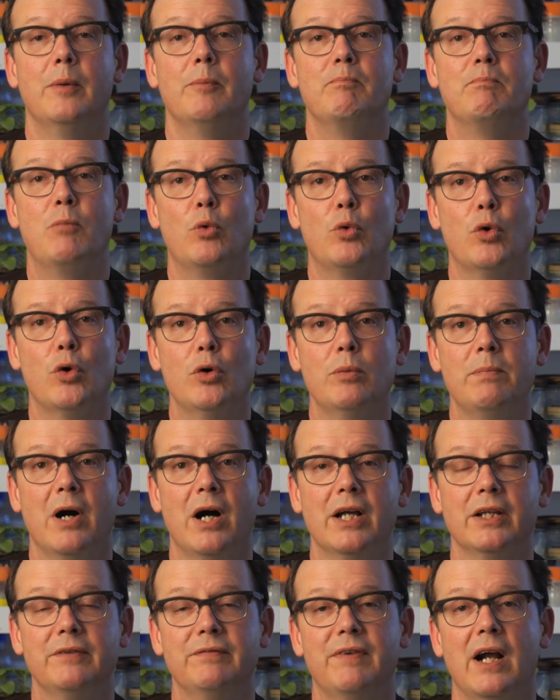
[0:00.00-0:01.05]

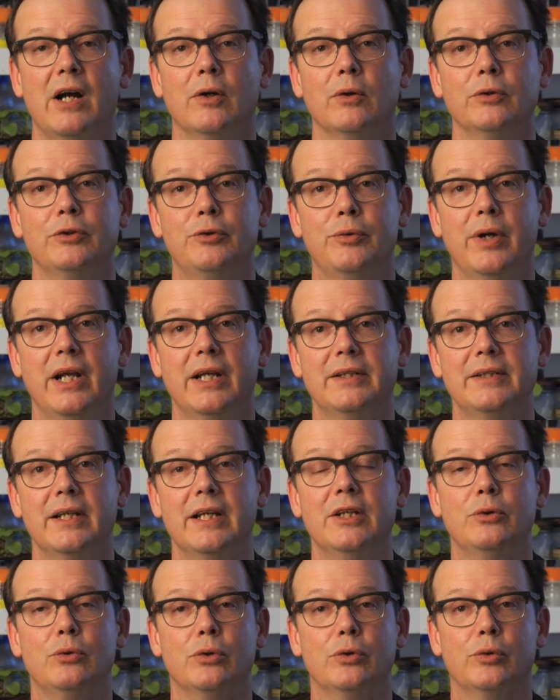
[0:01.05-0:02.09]
robust viral traits
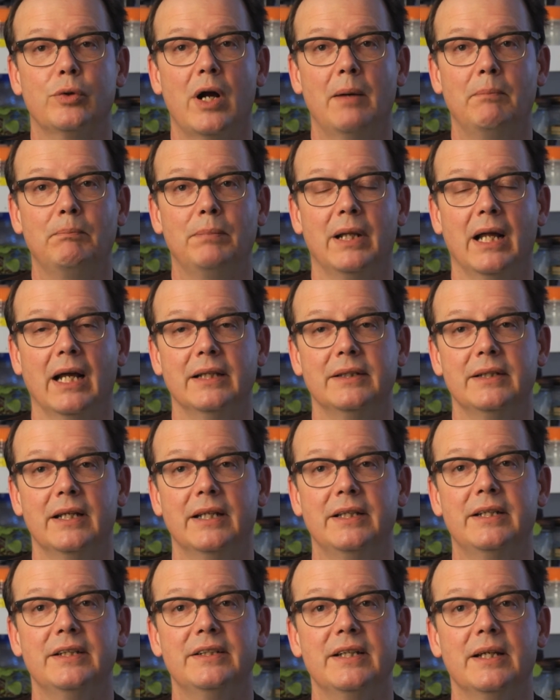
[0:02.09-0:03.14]
into crop plants,
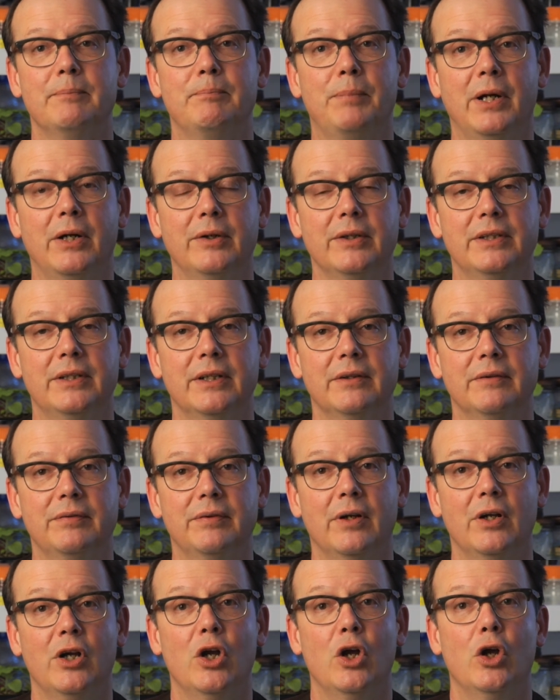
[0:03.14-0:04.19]
it is
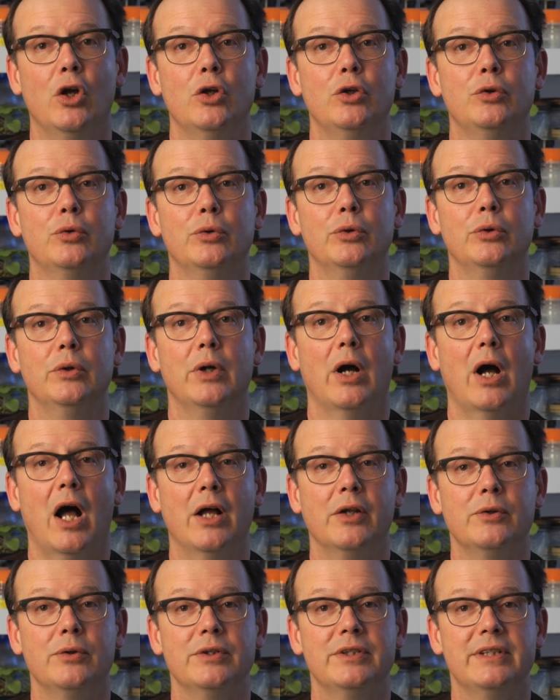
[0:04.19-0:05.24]
imperative to
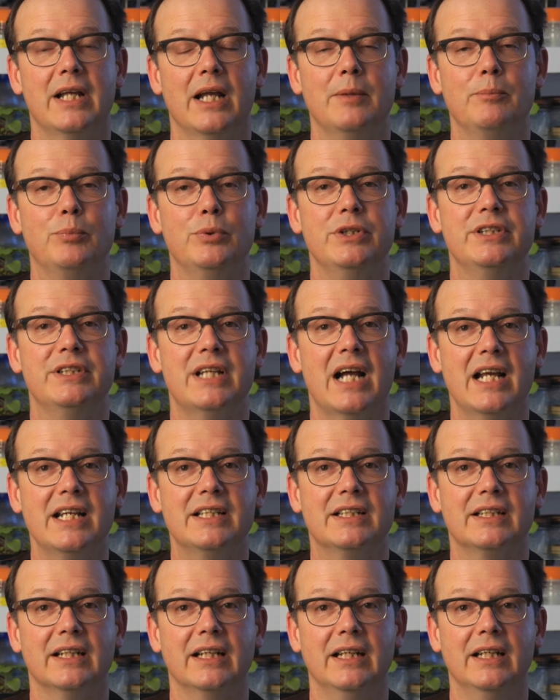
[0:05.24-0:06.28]
understand
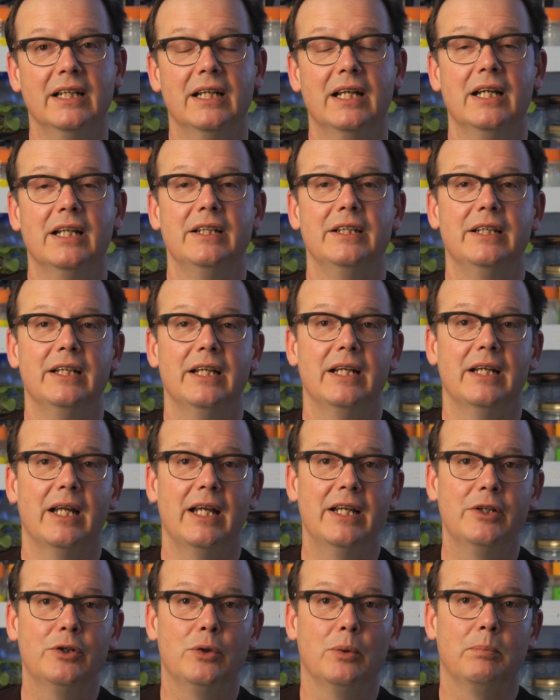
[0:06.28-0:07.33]
precisely the
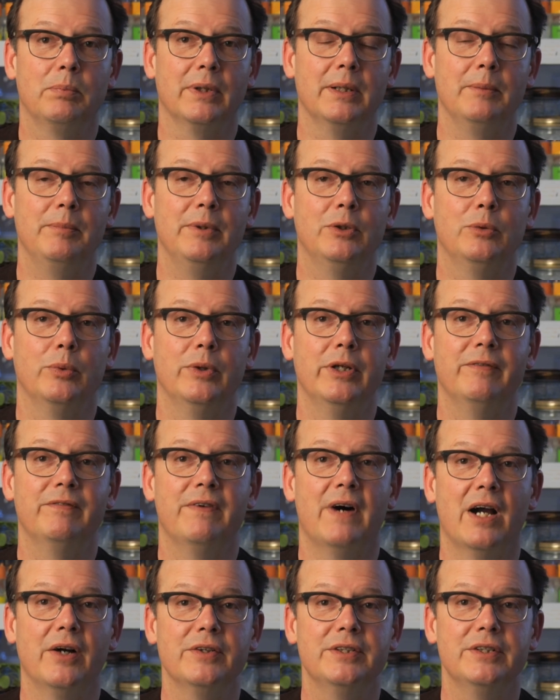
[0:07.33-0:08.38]
interplay between
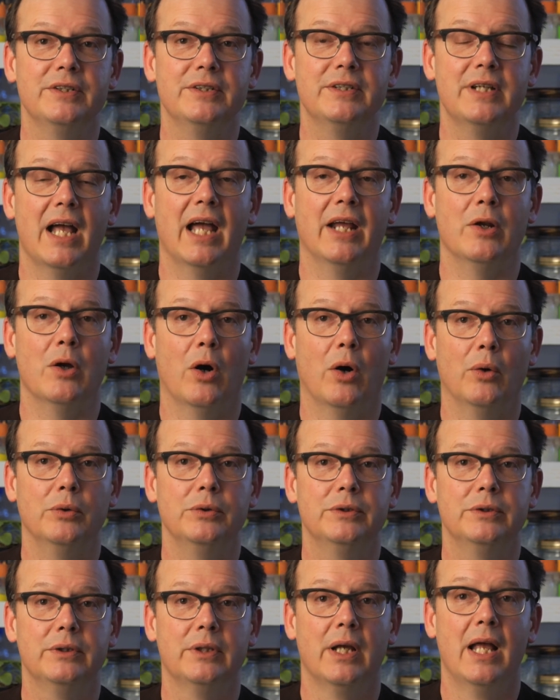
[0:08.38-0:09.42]
viruses and
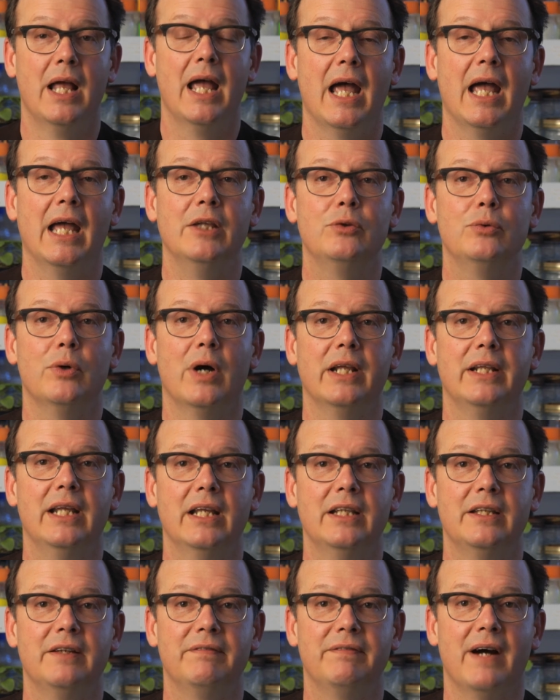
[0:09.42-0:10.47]
hosts and to
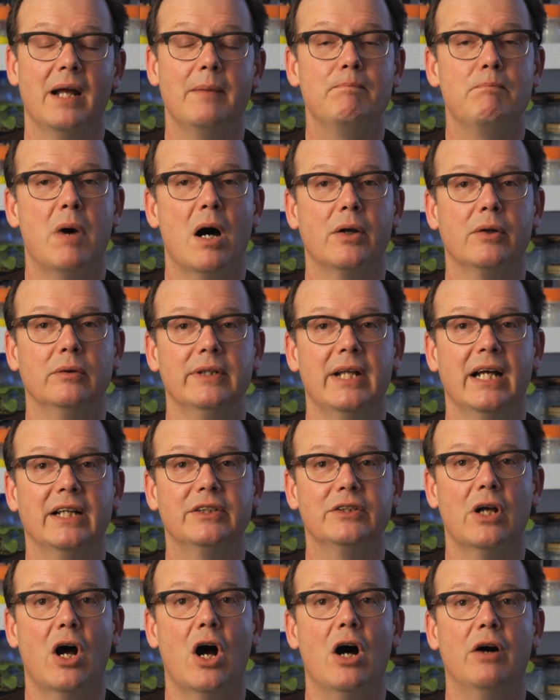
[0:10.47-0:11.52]
identify
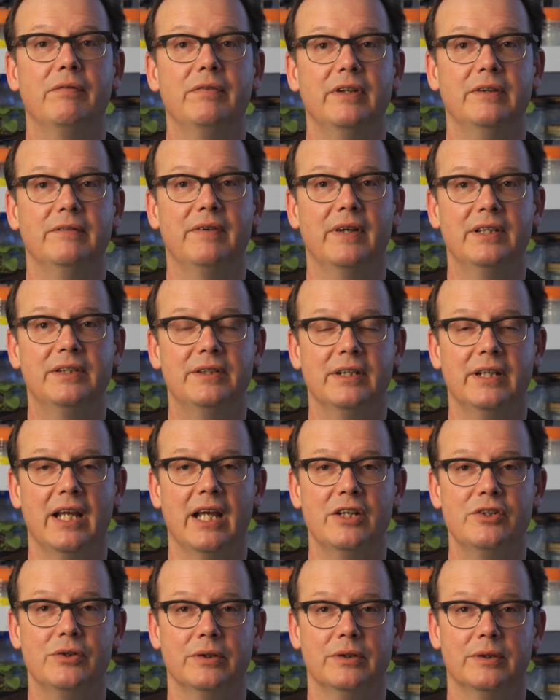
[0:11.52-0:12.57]
bottlenecks of
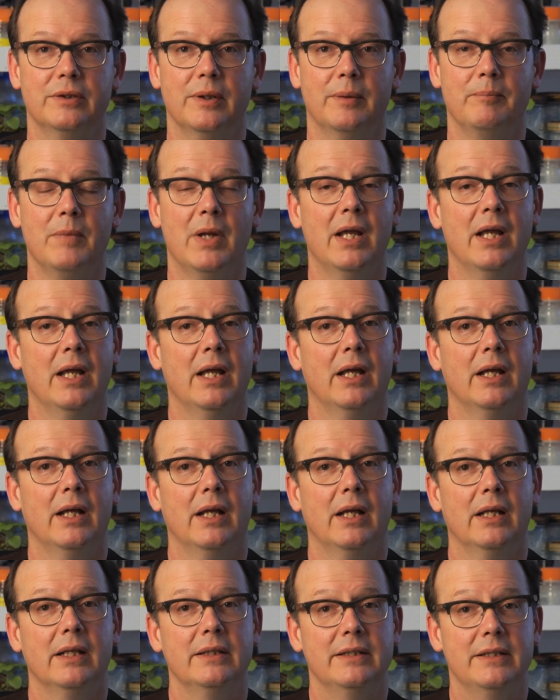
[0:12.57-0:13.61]
investigations.
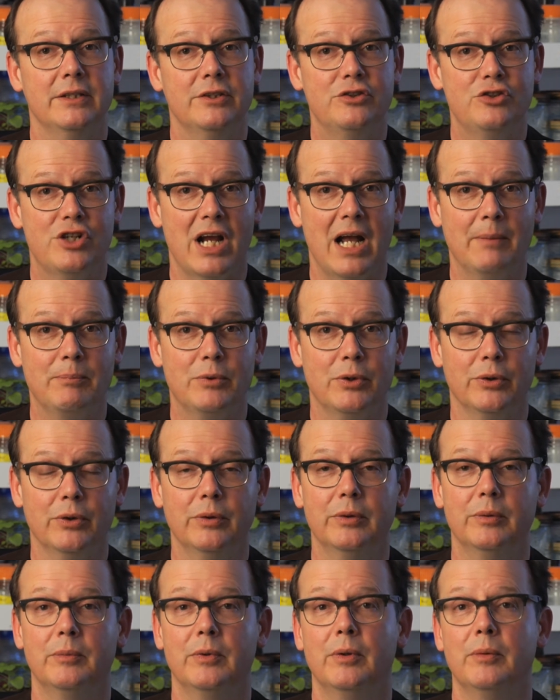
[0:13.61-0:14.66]
This
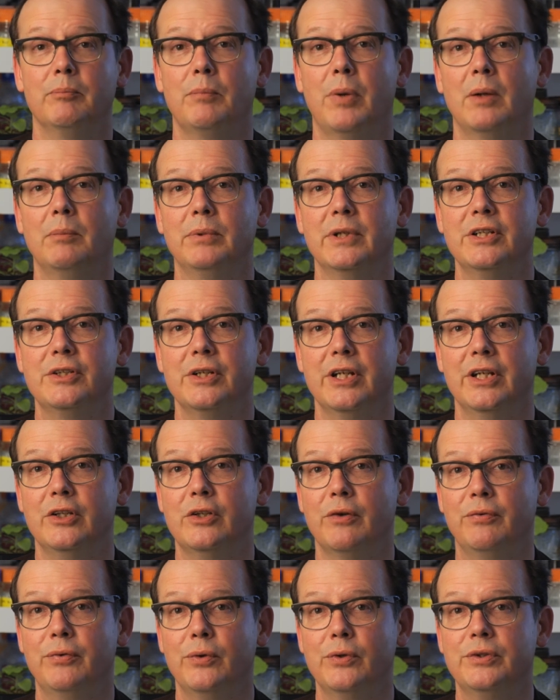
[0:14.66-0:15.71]
chapter, published in
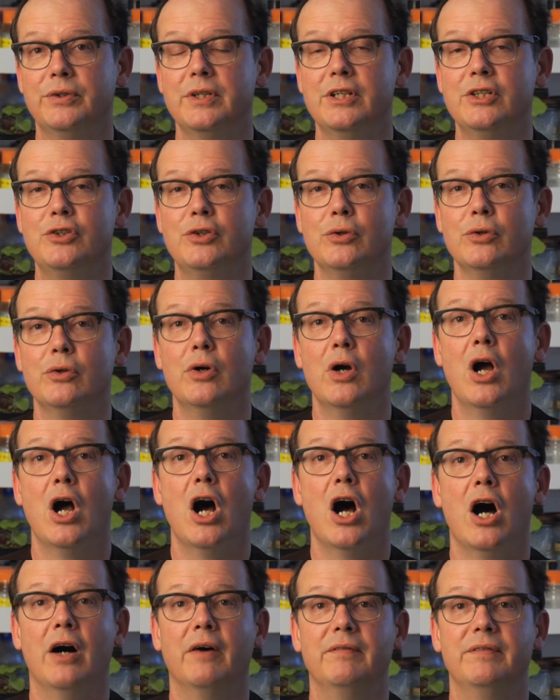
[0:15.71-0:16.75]
the first issue
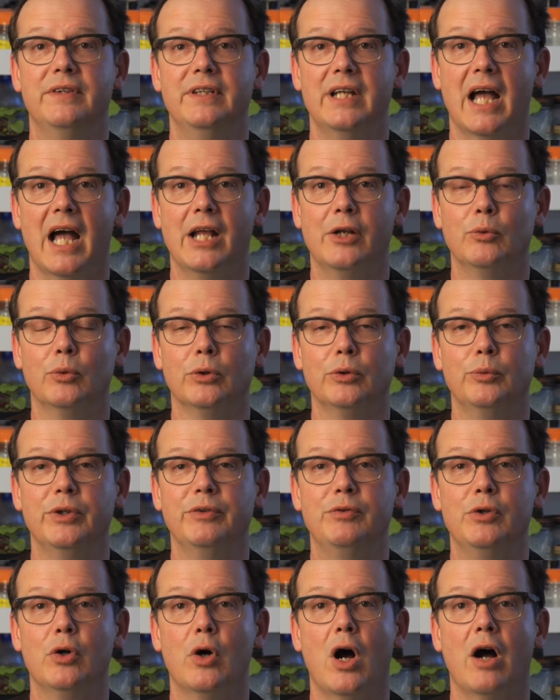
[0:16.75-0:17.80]
of the Annual
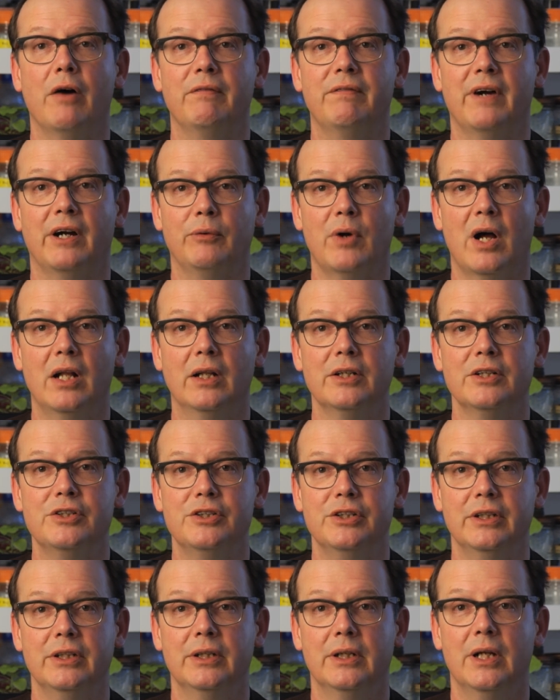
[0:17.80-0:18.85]
Review of
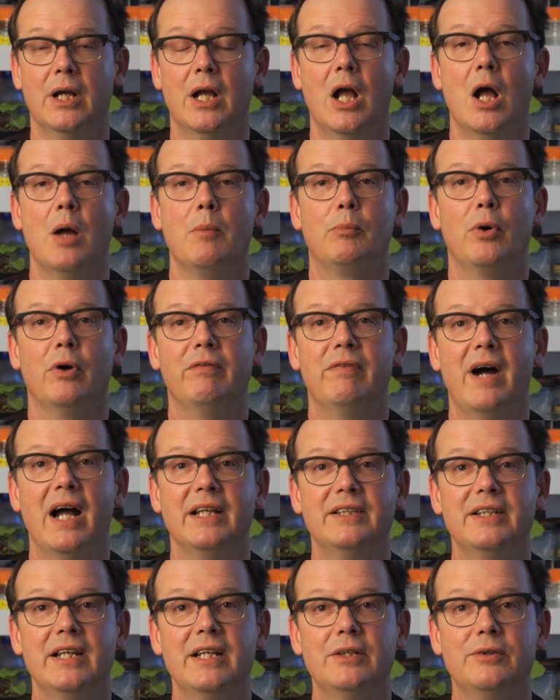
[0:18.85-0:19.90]
Virology,
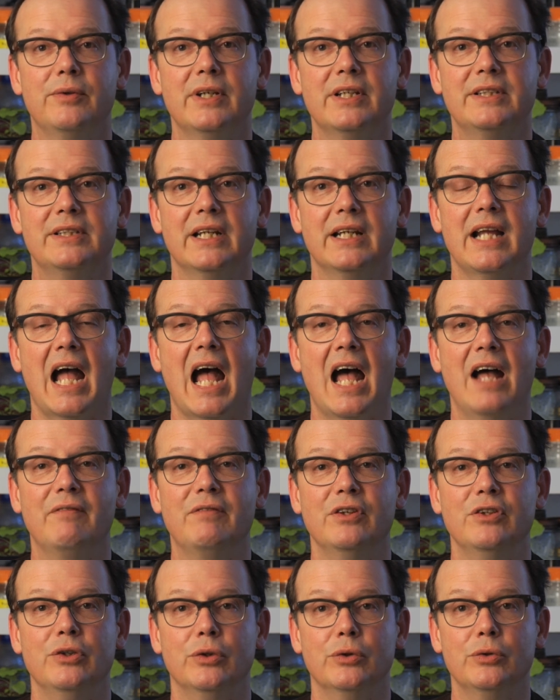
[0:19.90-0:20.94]
provides interesting
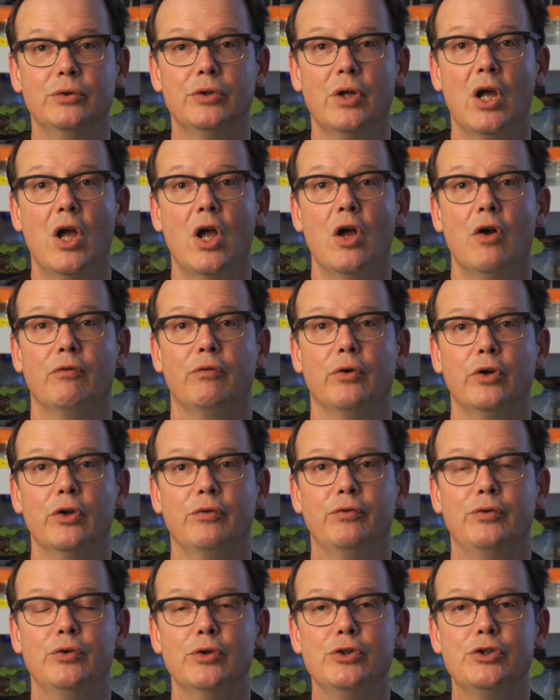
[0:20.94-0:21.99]
avenues for
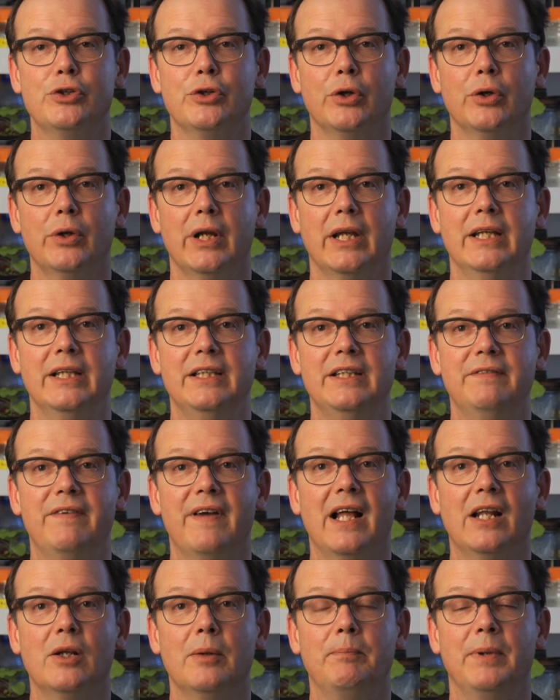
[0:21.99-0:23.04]
the future in
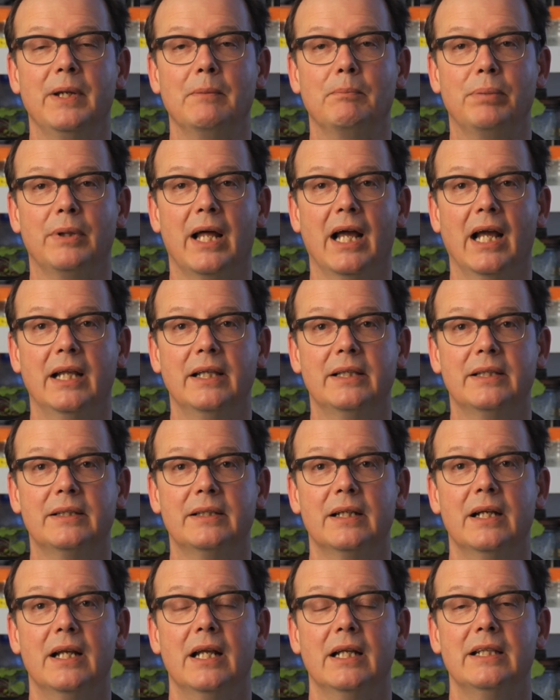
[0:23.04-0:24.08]
developing
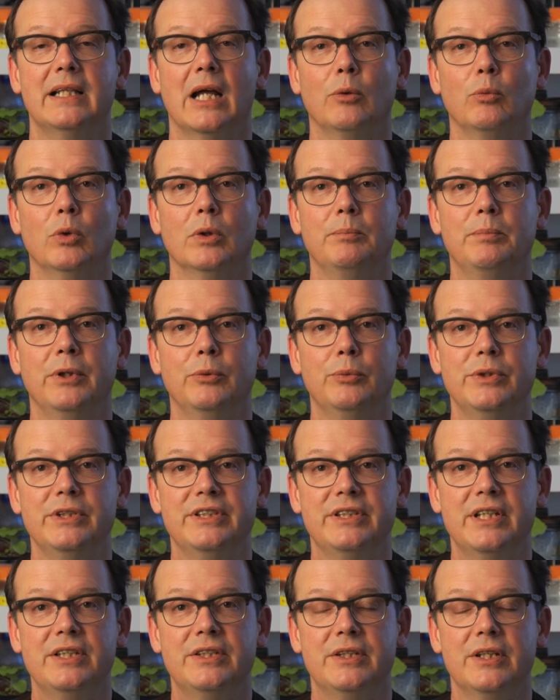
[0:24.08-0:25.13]
plants that will be
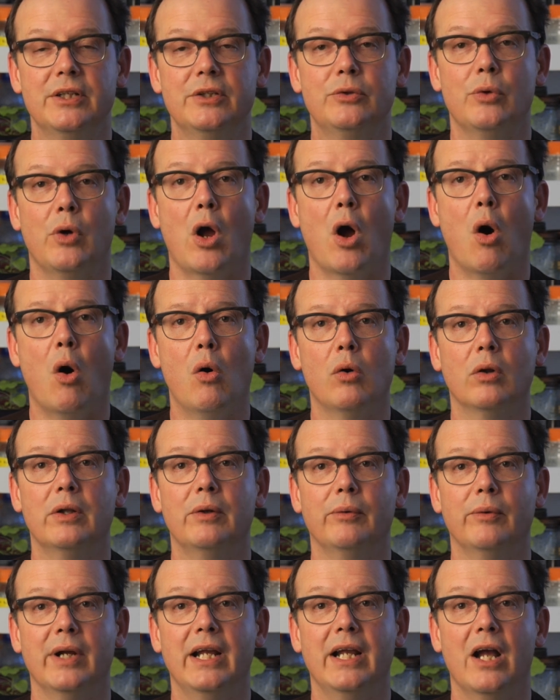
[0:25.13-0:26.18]
resistant to a whole
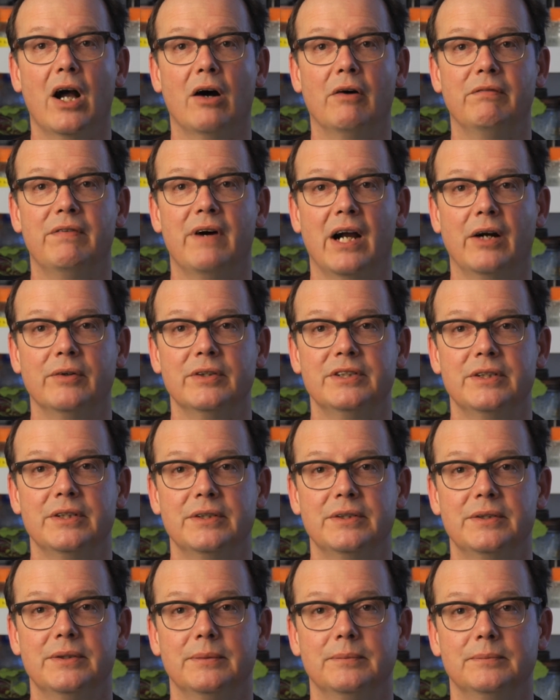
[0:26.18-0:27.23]
array of
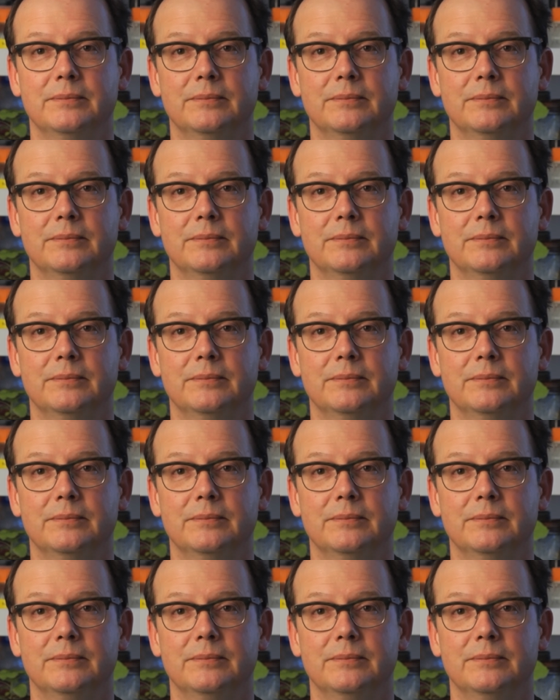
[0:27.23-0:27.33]
viruses.